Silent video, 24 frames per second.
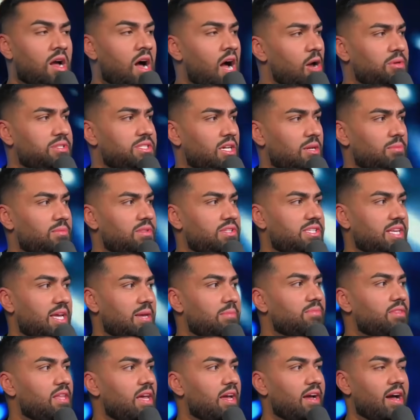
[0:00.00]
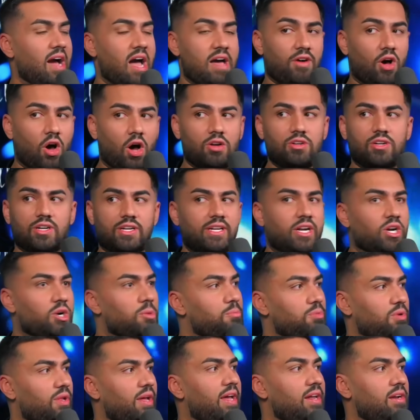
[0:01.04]
I always tell them the same thing. I have a hundred year
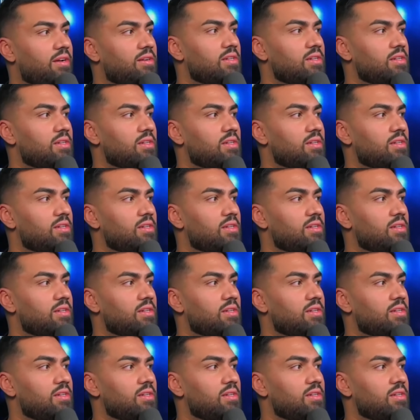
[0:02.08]
plan.